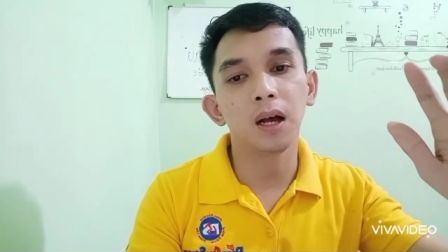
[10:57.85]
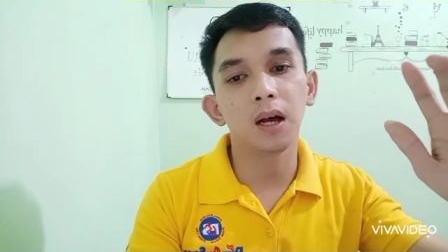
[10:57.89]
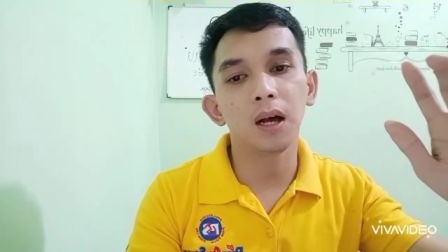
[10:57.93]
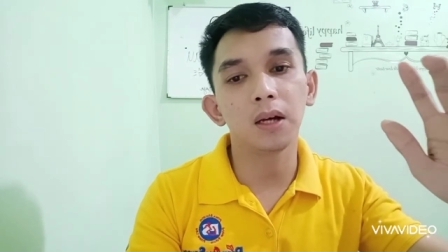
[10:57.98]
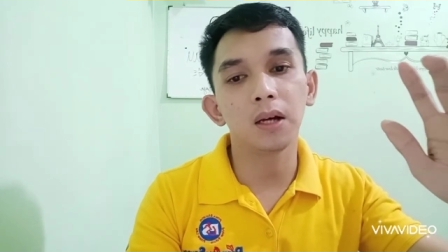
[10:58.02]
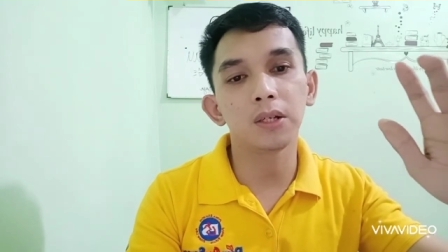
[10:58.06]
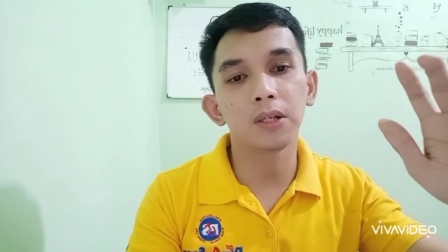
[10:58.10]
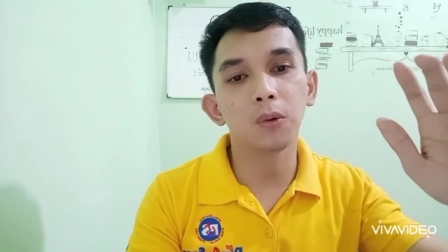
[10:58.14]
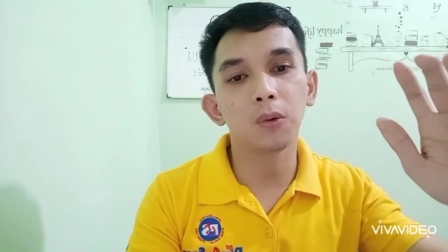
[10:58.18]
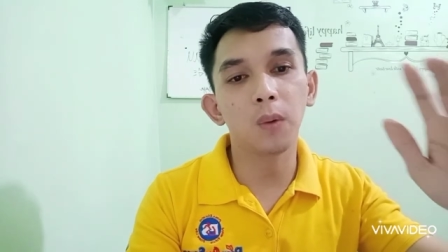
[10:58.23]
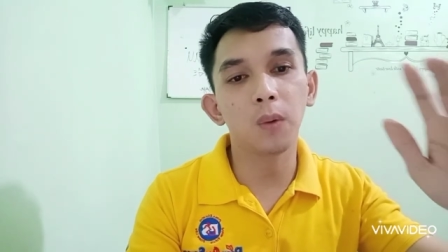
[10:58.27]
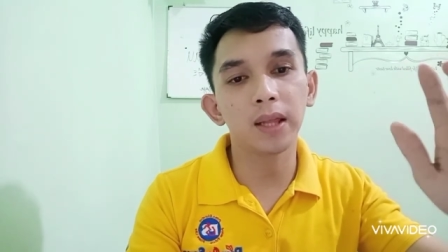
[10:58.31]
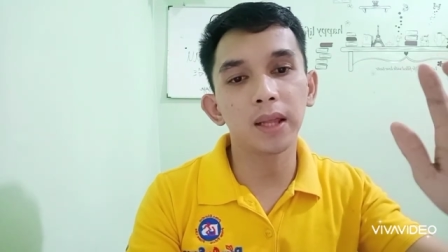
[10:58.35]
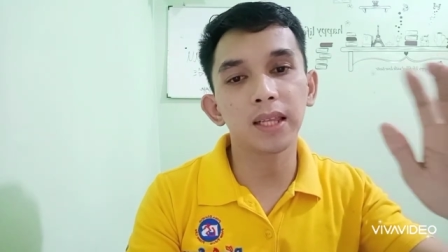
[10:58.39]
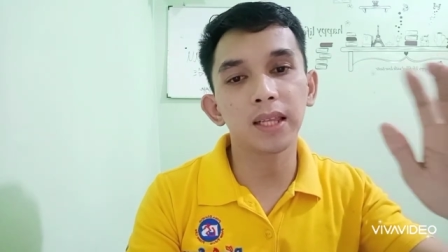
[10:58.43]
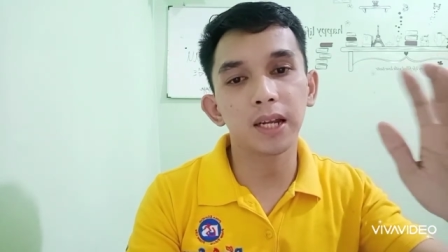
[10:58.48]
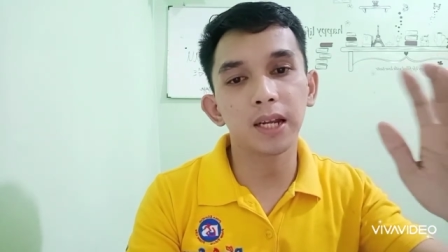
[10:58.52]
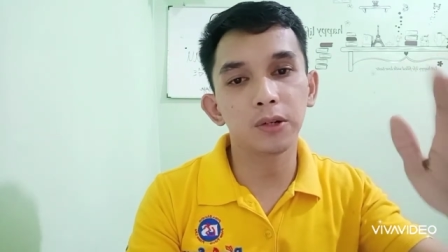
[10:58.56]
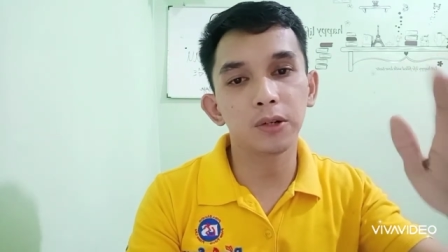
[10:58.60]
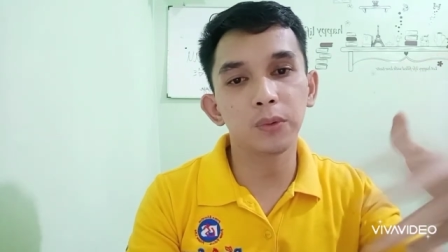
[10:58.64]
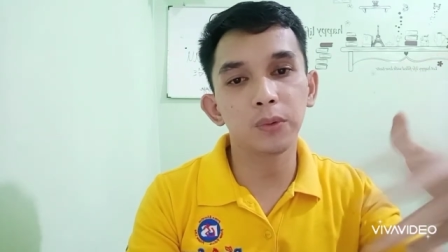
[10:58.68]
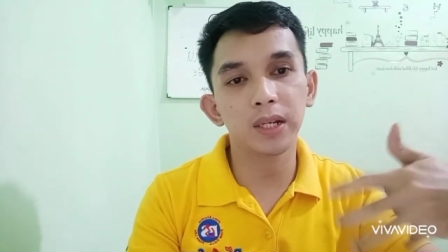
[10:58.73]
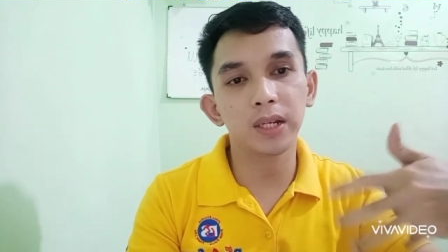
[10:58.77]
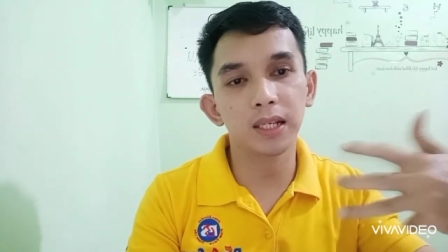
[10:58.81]
the one that
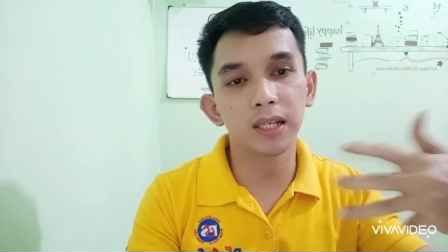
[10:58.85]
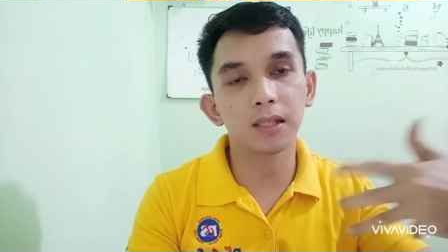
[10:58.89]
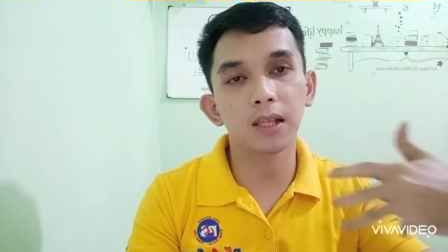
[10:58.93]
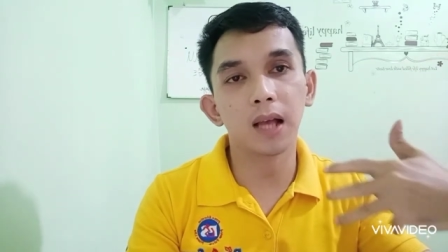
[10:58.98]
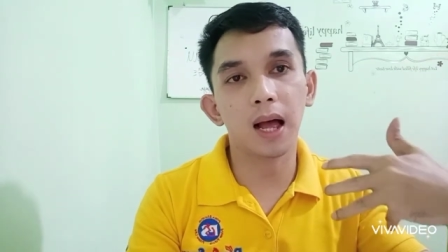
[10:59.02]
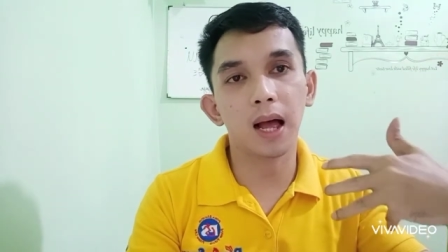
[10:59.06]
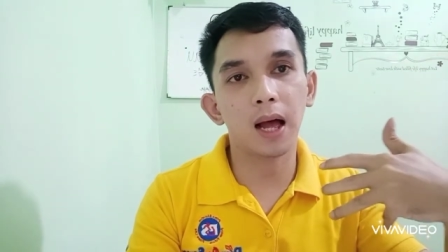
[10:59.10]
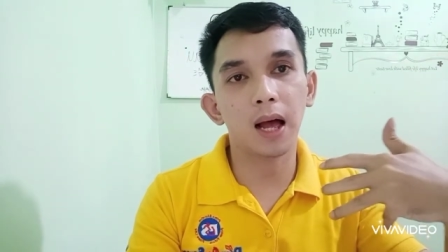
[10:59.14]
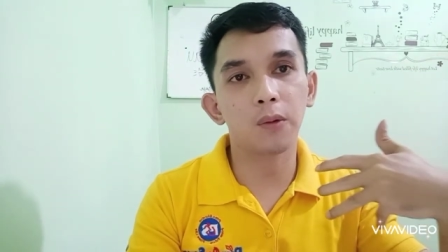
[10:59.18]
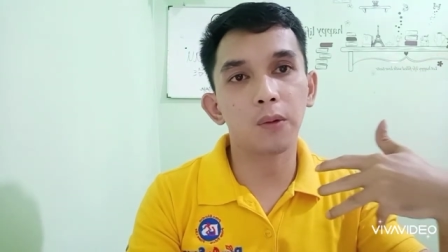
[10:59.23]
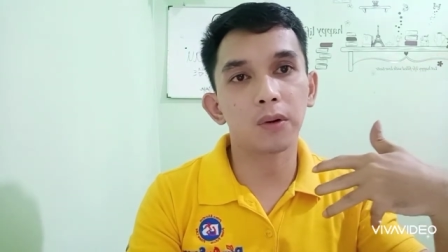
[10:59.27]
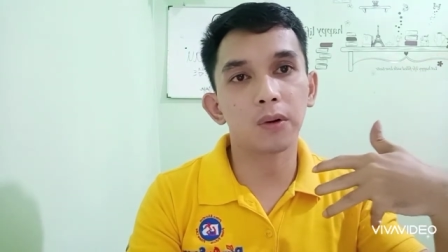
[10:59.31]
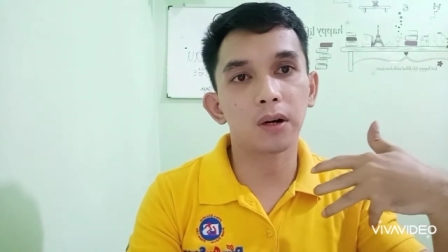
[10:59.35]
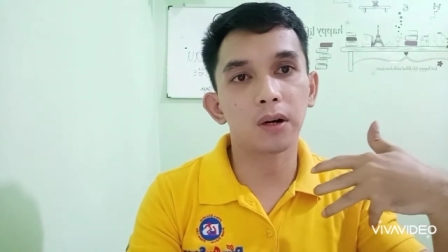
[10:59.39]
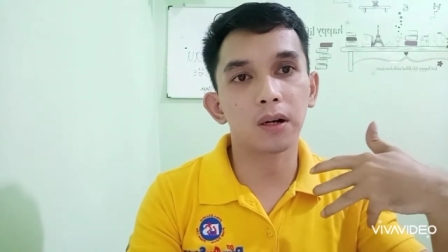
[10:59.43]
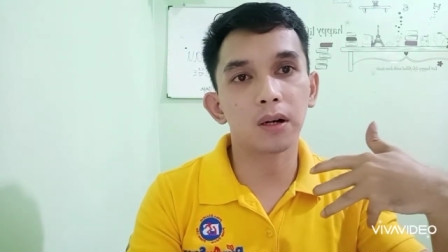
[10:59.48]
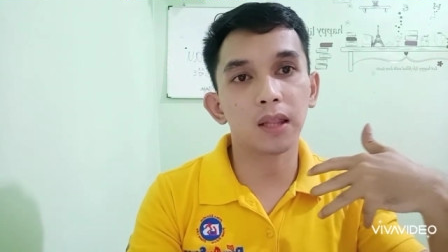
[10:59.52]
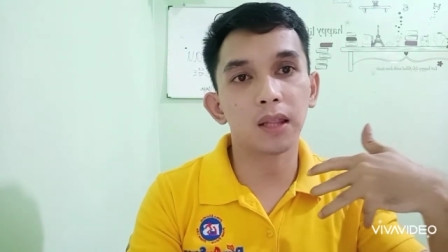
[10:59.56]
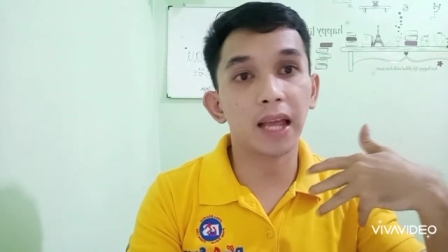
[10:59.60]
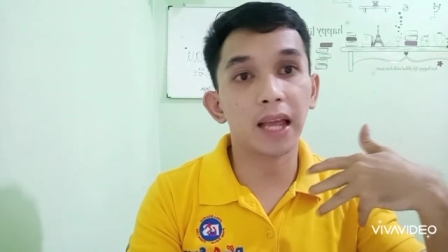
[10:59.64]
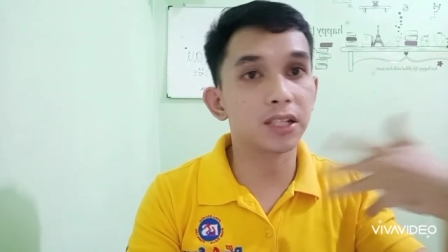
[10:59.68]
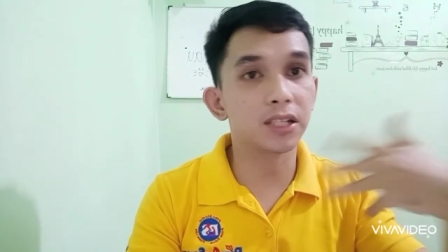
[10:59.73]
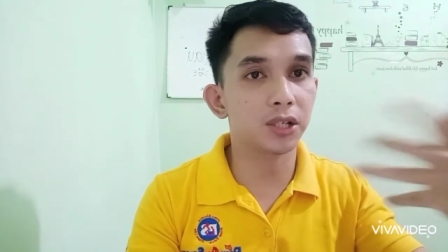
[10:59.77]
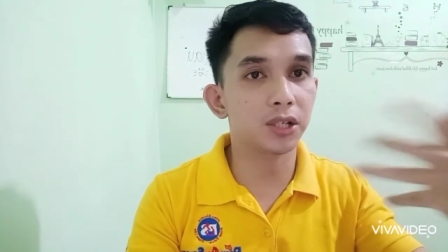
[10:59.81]
do it is our
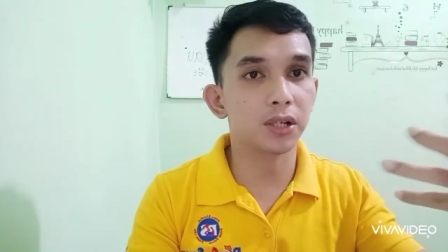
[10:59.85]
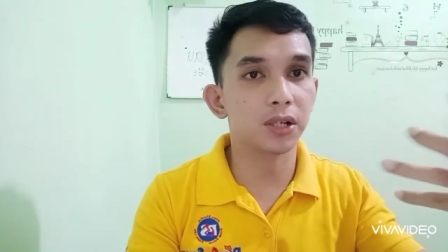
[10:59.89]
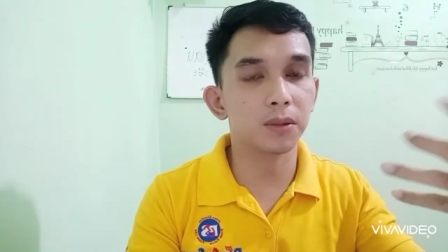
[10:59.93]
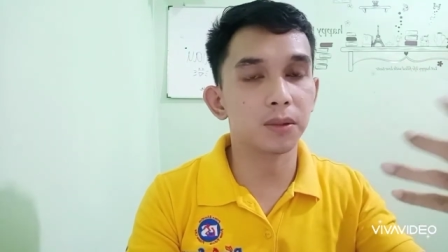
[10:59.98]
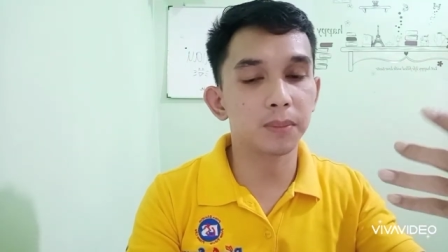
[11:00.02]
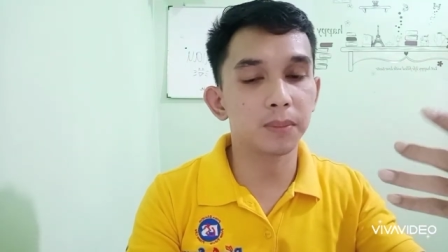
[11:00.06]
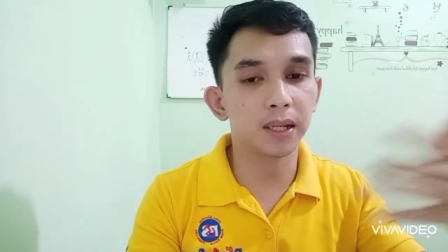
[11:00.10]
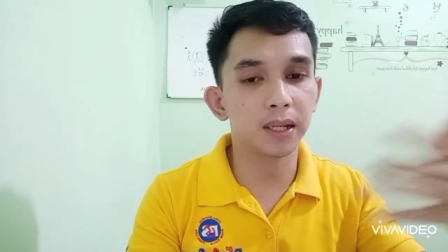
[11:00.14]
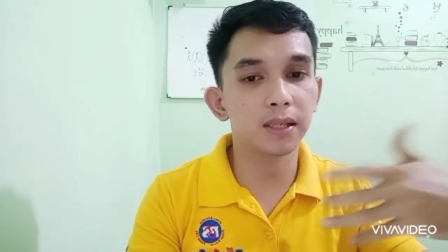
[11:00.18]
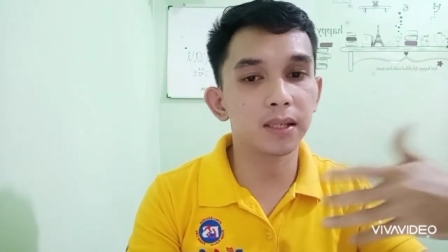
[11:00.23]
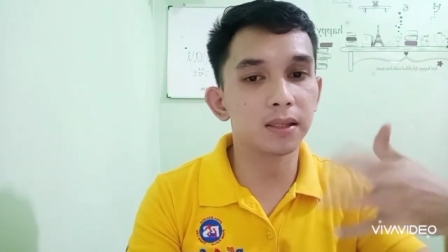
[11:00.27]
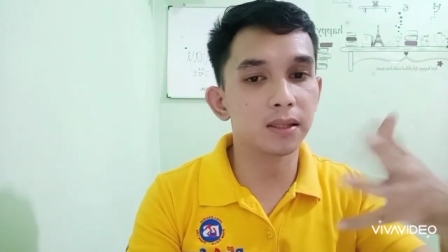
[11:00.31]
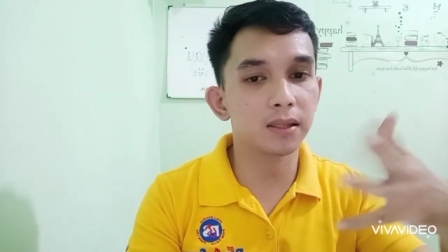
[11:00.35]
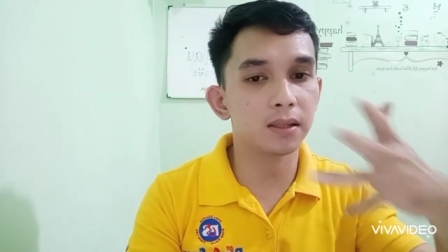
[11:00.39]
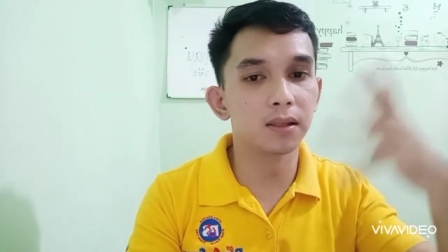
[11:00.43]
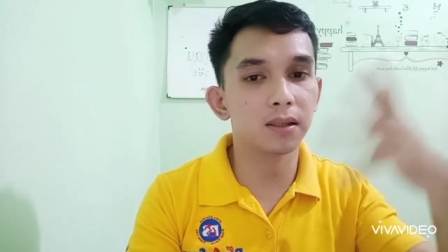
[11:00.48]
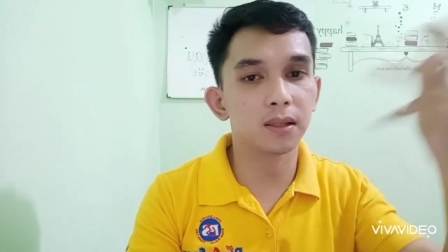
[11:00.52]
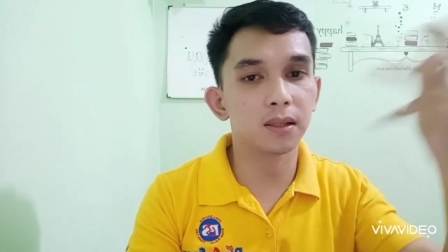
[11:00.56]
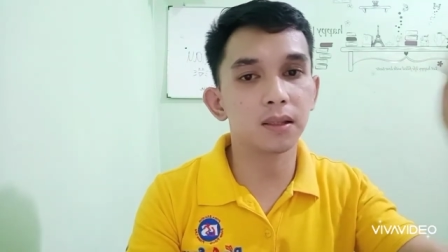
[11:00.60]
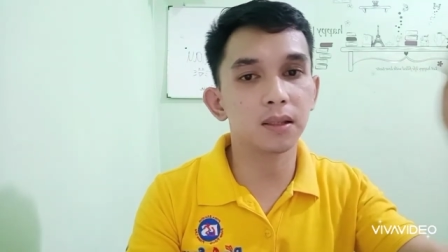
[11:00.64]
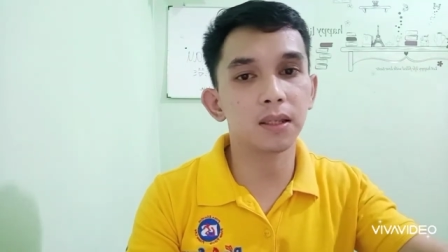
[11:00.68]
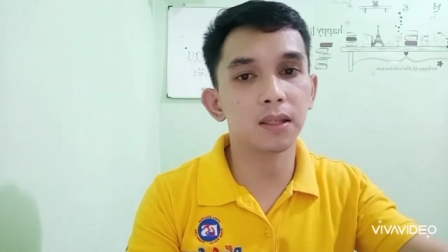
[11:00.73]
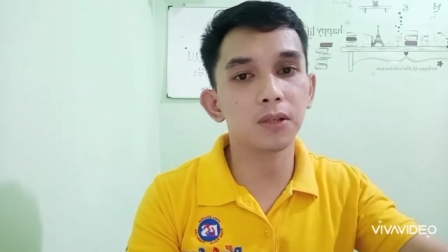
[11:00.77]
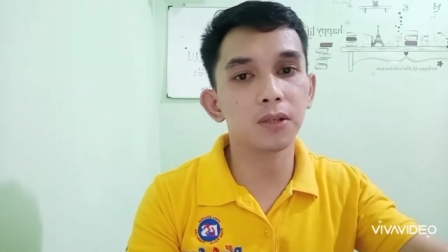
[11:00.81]
lecturer, because
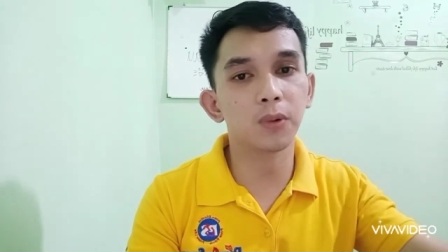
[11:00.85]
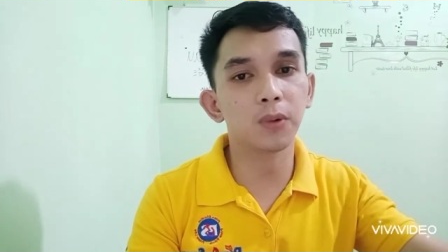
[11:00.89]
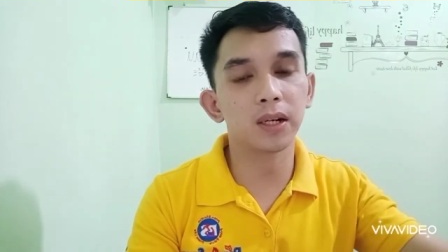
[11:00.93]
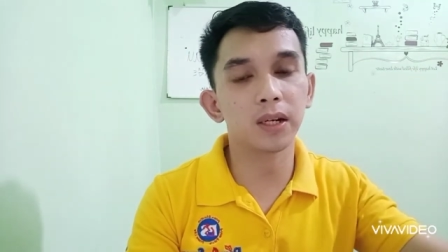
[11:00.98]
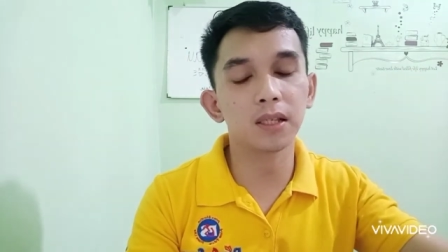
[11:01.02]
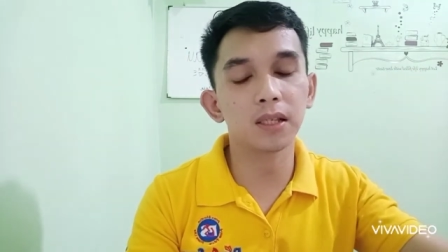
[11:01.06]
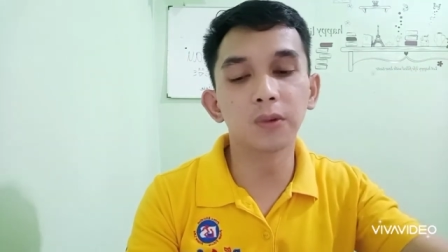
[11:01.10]
this one is quite